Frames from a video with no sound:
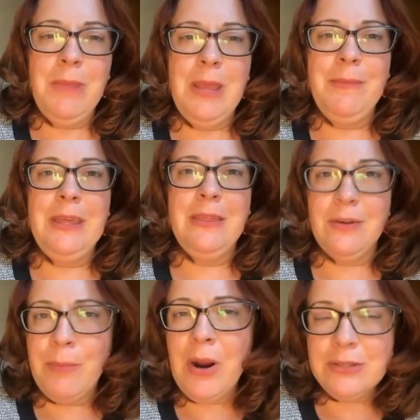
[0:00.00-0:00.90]
or maybe
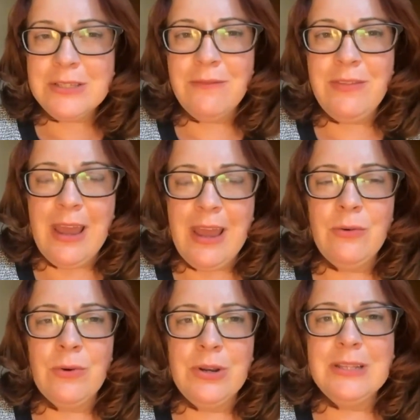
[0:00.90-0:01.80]
there are parts of
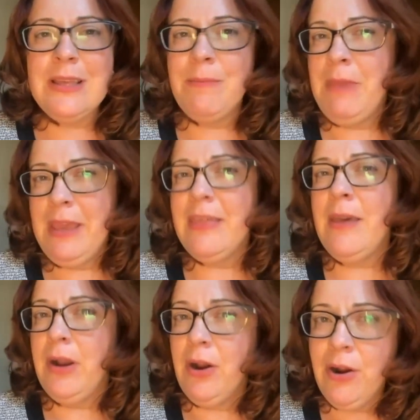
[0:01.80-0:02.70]
that ordinance that
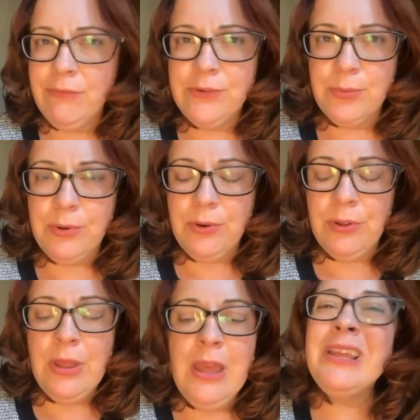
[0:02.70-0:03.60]
make them uncomfortable,